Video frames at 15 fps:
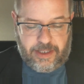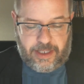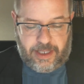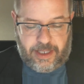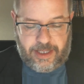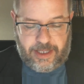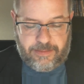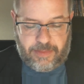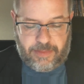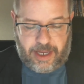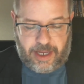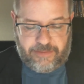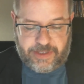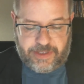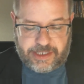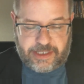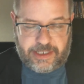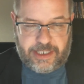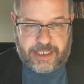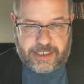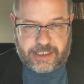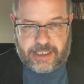Obviously,
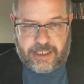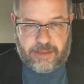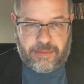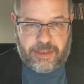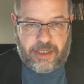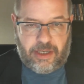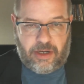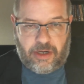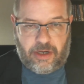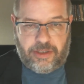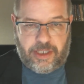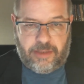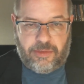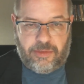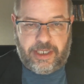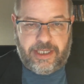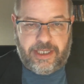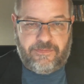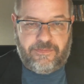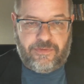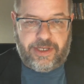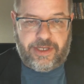that's going to be a hard number to
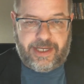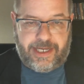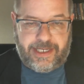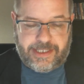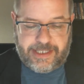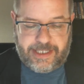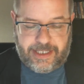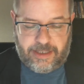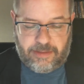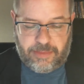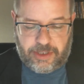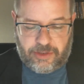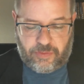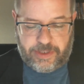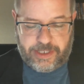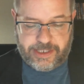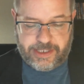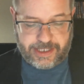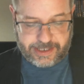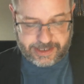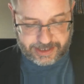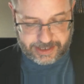hit for the 19, but
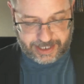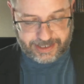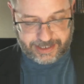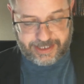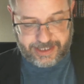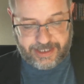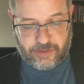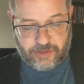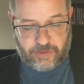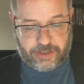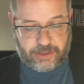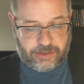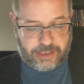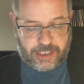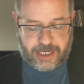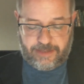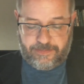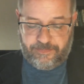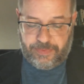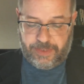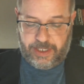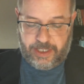26-19 is what they're
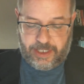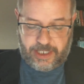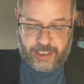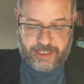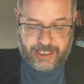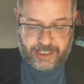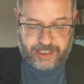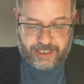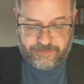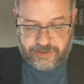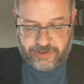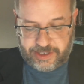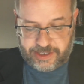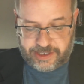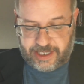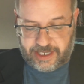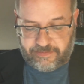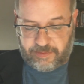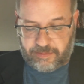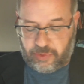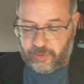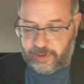saying, and that gives you the
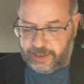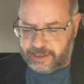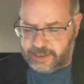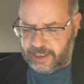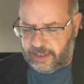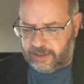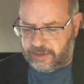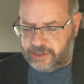7 points there.